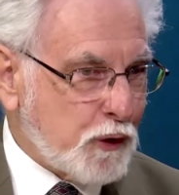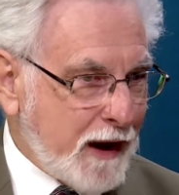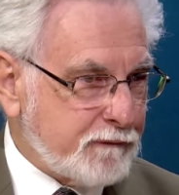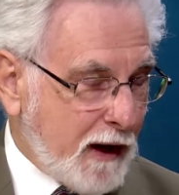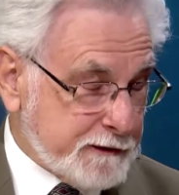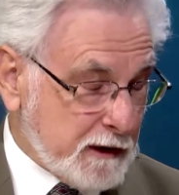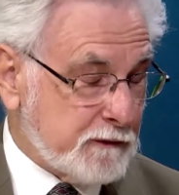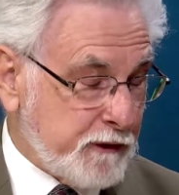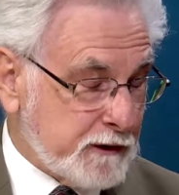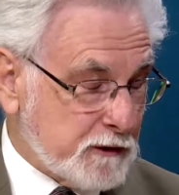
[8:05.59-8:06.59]

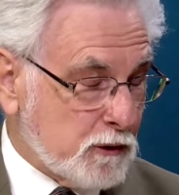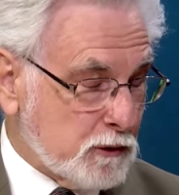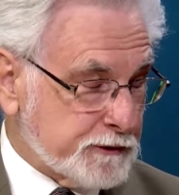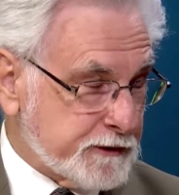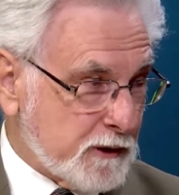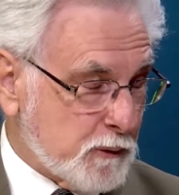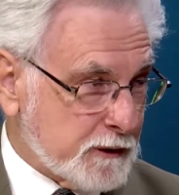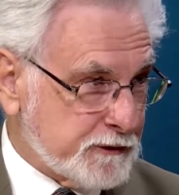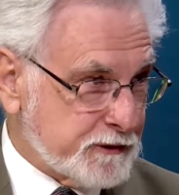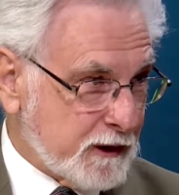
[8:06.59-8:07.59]
identifying the goals that they
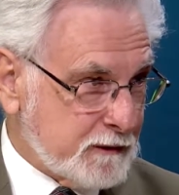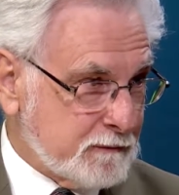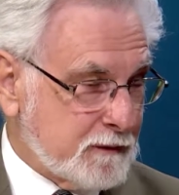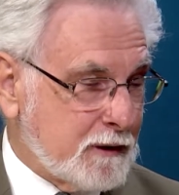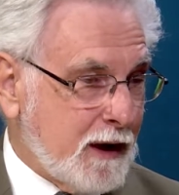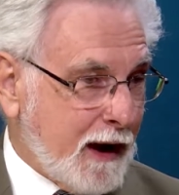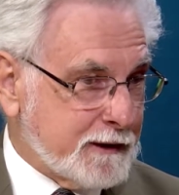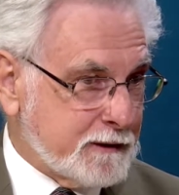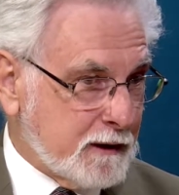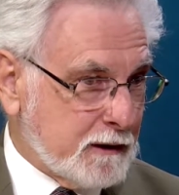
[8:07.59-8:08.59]
want to set,
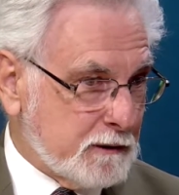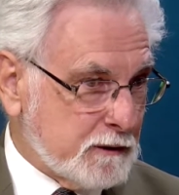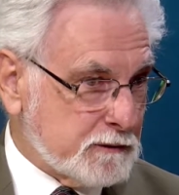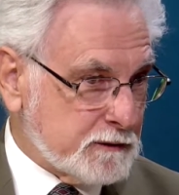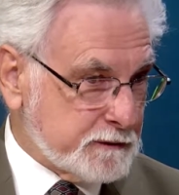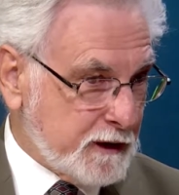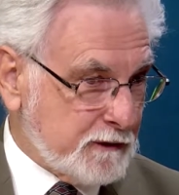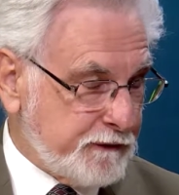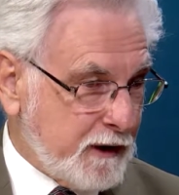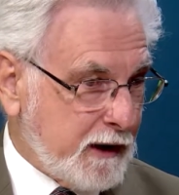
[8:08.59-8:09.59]

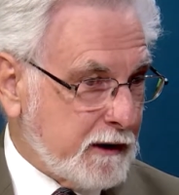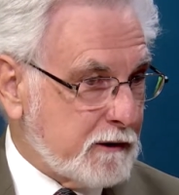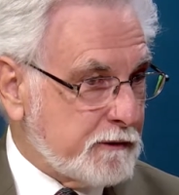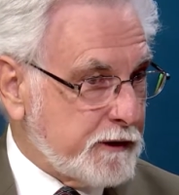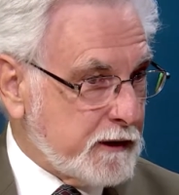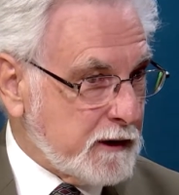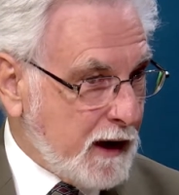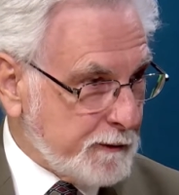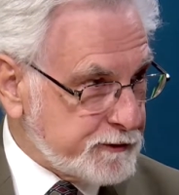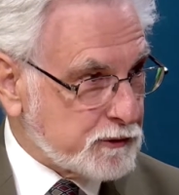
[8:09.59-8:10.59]
identifying the
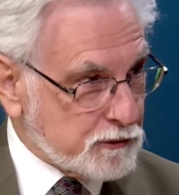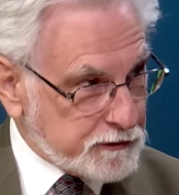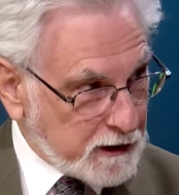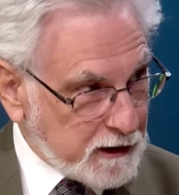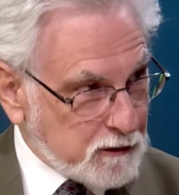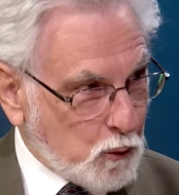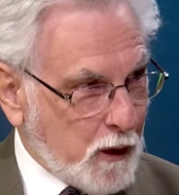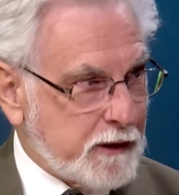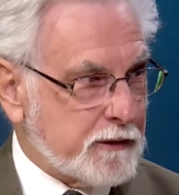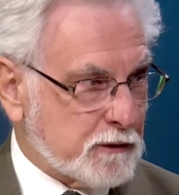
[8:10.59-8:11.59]
obstacles that get in the
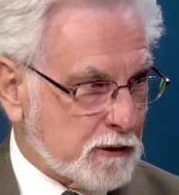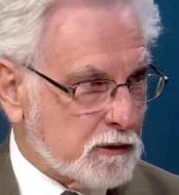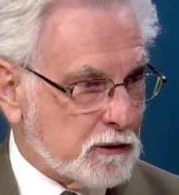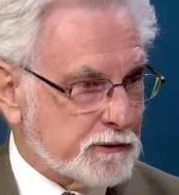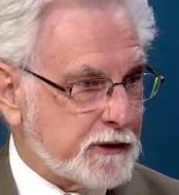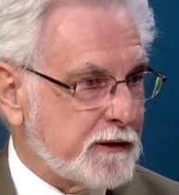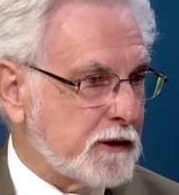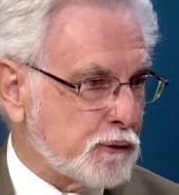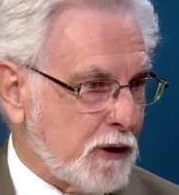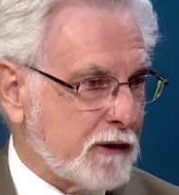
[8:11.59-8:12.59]
way of their goals, and
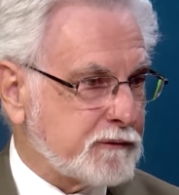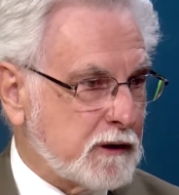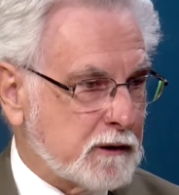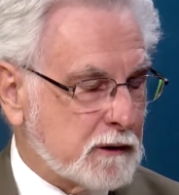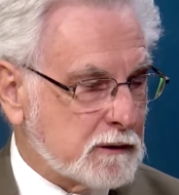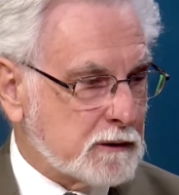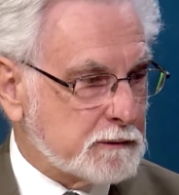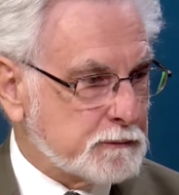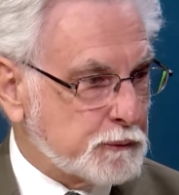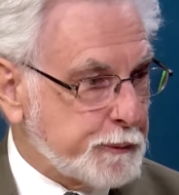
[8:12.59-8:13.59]
then
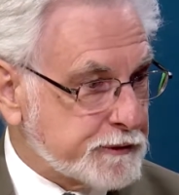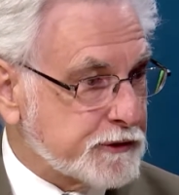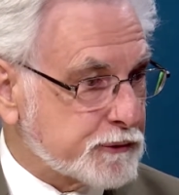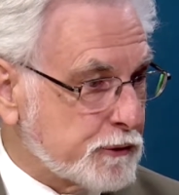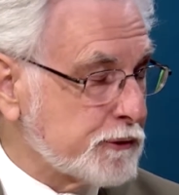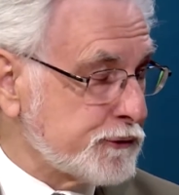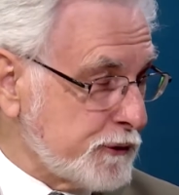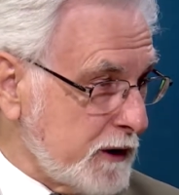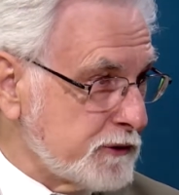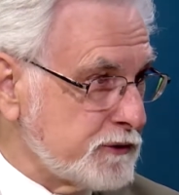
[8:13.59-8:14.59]
crafting business growth
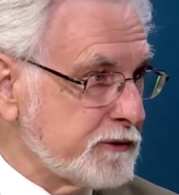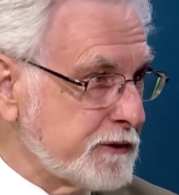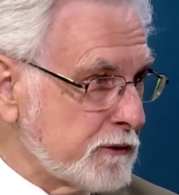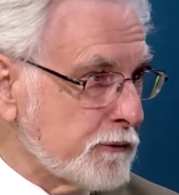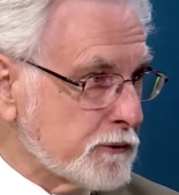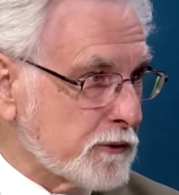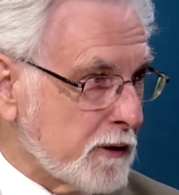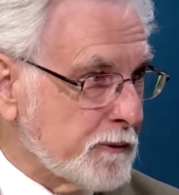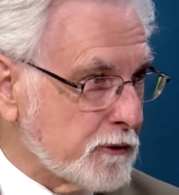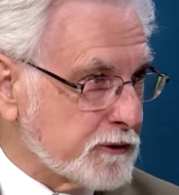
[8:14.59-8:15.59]
strategies that
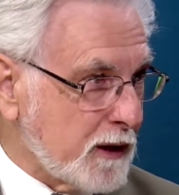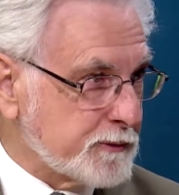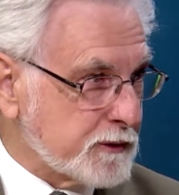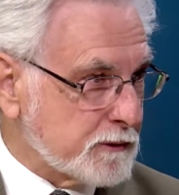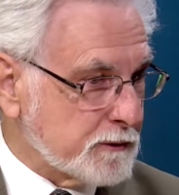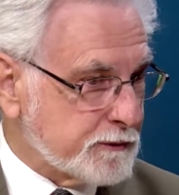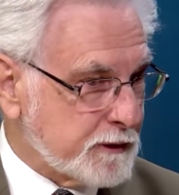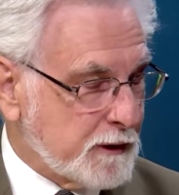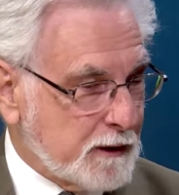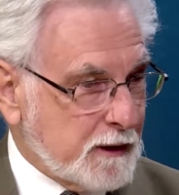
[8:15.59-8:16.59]
overcome those obstacles.
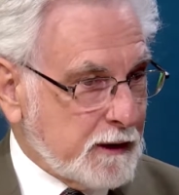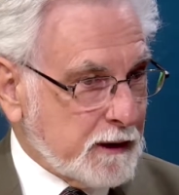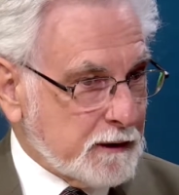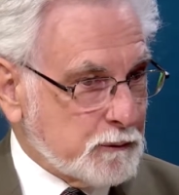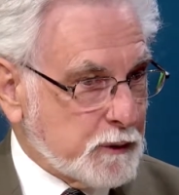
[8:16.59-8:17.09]
And